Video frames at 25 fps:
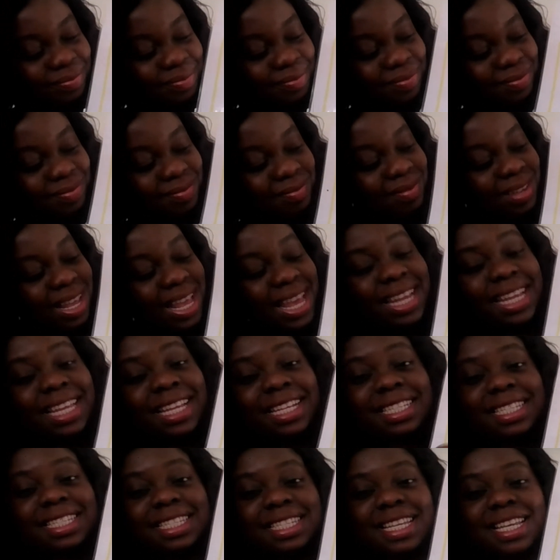I can
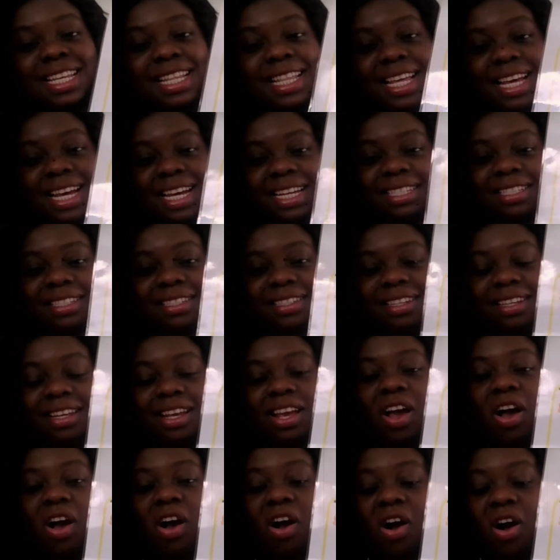see that.
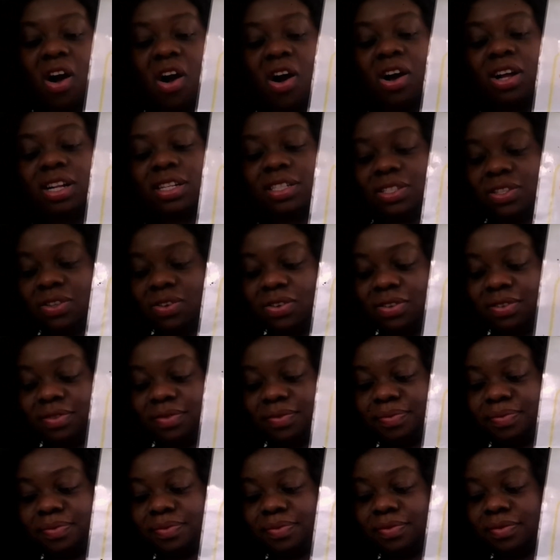All done.
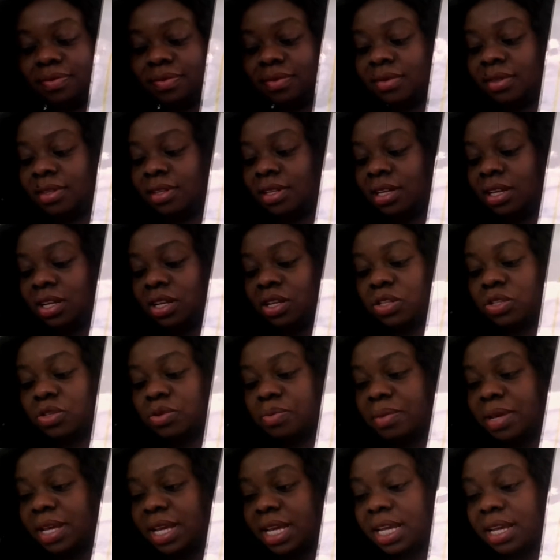To
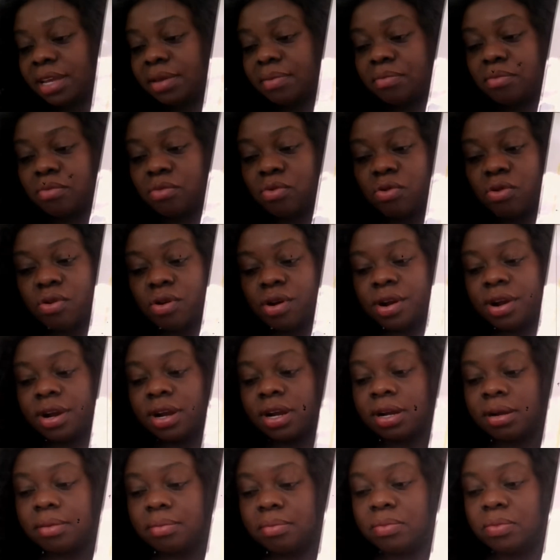make it more
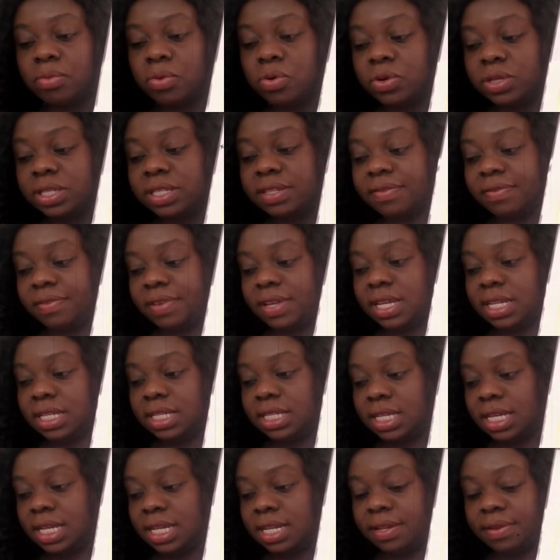
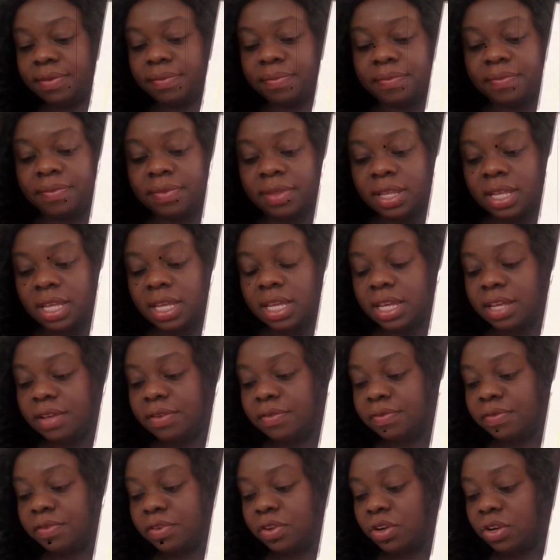motivating, if
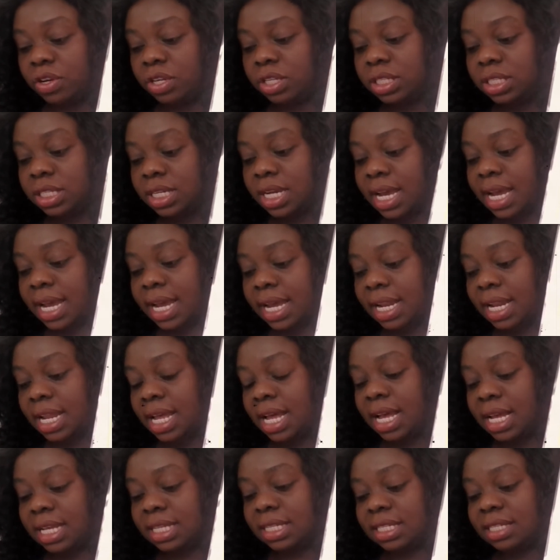your child
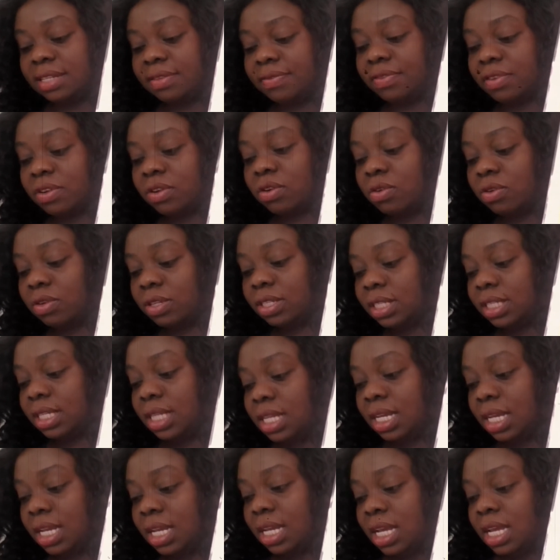has
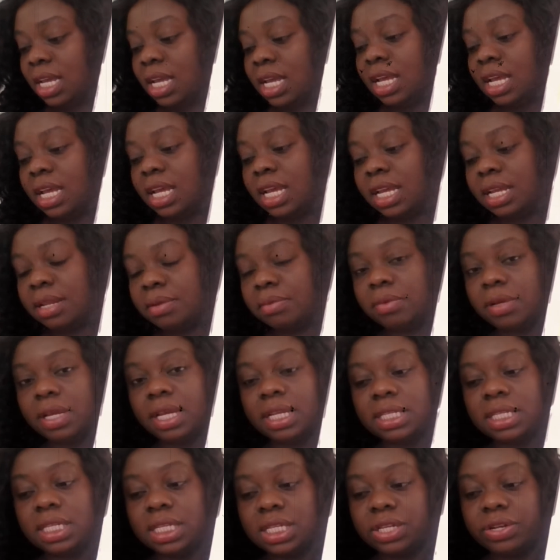difficulty in
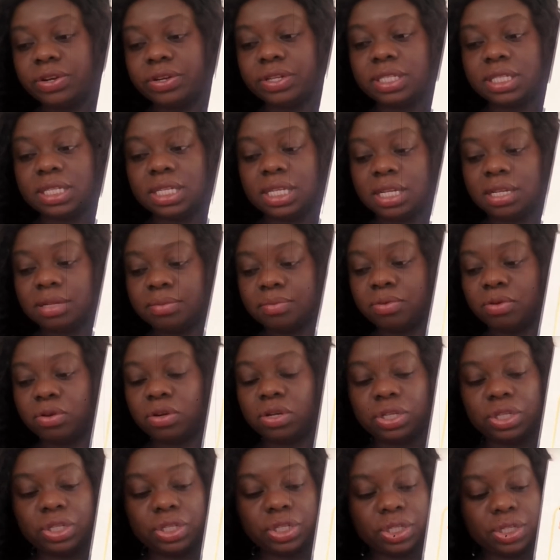getting your teeth
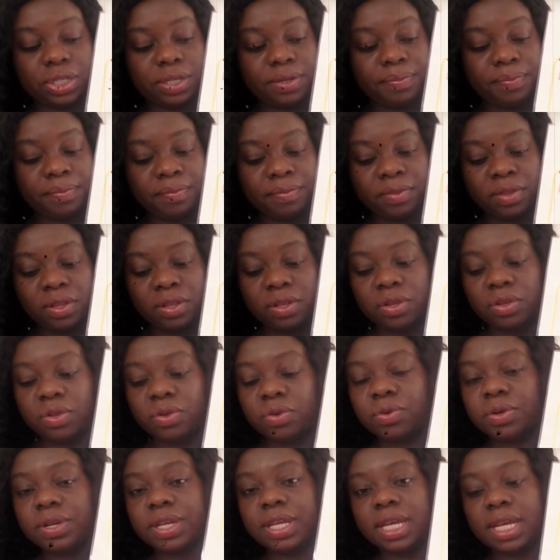brushed, you
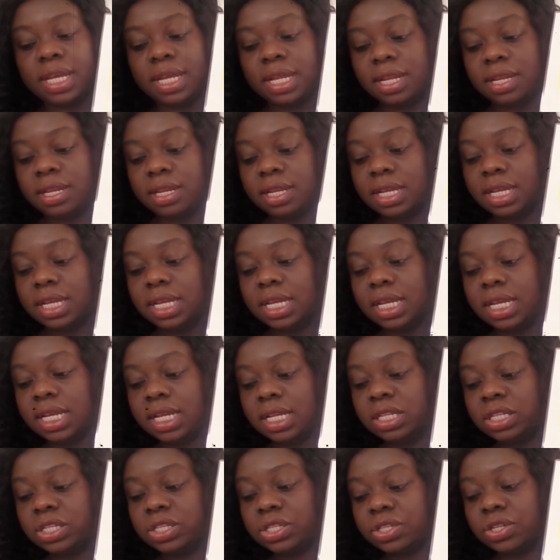can
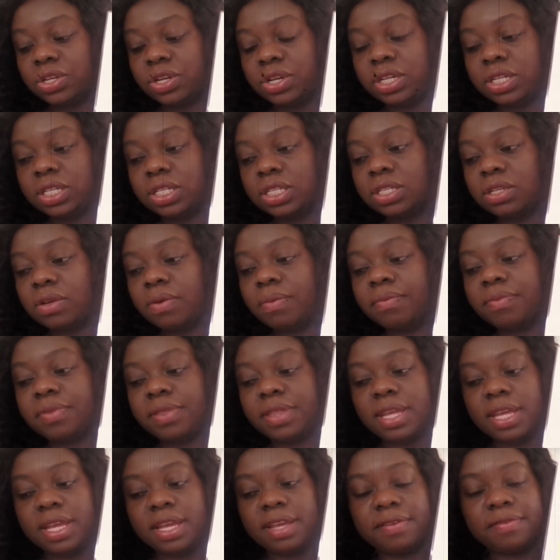insert
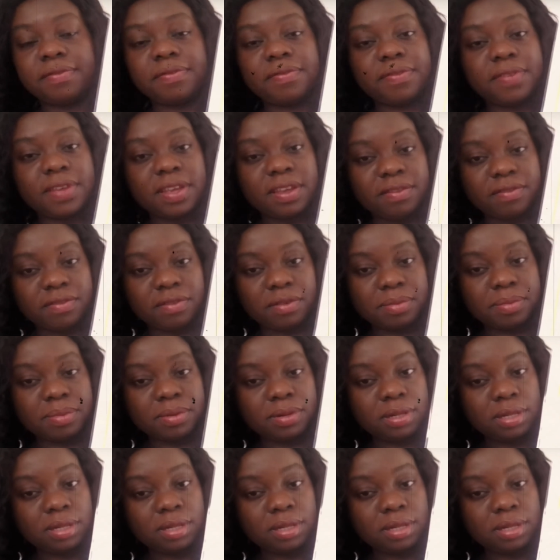something favorable